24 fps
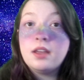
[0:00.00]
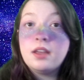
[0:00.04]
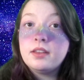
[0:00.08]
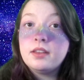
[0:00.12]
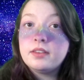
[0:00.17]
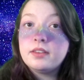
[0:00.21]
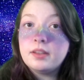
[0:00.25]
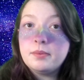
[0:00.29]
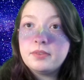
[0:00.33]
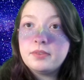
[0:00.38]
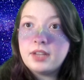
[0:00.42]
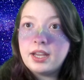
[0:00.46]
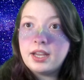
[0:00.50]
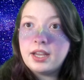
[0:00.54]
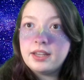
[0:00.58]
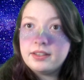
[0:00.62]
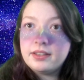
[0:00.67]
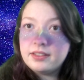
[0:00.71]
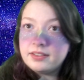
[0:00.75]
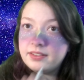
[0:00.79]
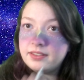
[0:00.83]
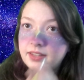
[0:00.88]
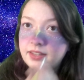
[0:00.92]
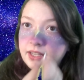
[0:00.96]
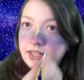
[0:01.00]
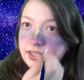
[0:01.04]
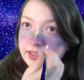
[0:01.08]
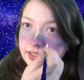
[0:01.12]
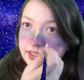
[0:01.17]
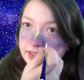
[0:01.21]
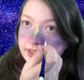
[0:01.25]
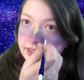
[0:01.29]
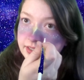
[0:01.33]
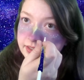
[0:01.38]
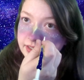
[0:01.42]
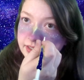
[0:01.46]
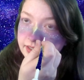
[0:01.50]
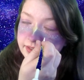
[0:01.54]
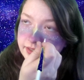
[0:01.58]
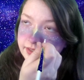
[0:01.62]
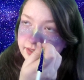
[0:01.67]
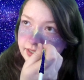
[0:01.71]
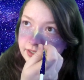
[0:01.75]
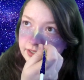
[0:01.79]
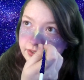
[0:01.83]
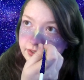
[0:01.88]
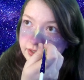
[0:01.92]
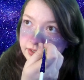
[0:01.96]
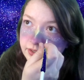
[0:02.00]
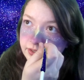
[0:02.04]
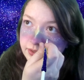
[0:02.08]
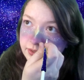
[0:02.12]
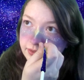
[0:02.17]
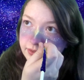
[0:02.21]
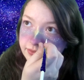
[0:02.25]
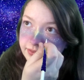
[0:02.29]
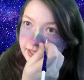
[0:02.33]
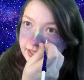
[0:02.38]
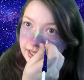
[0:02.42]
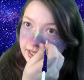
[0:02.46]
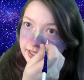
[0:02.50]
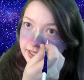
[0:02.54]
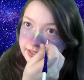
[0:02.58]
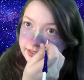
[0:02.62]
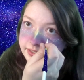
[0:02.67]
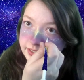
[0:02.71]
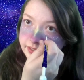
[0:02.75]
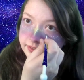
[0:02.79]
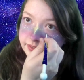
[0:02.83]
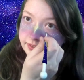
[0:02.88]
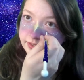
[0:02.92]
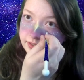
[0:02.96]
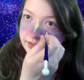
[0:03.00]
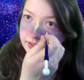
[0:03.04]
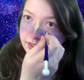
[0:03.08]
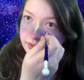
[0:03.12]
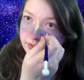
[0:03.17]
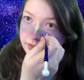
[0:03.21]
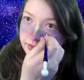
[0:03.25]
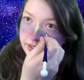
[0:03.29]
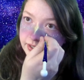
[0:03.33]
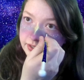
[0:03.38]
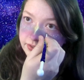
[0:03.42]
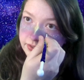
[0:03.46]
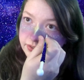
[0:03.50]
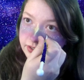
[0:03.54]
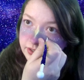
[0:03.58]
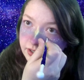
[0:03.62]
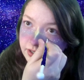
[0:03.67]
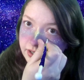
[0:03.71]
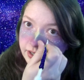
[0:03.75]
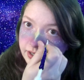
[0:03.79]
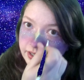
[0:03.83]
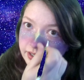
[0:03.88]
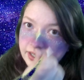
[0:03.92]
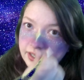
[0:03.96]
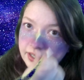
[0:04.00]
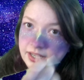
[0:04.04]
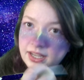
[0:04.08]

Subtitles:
Some scientists think that the dust settles into a flat disk around a star.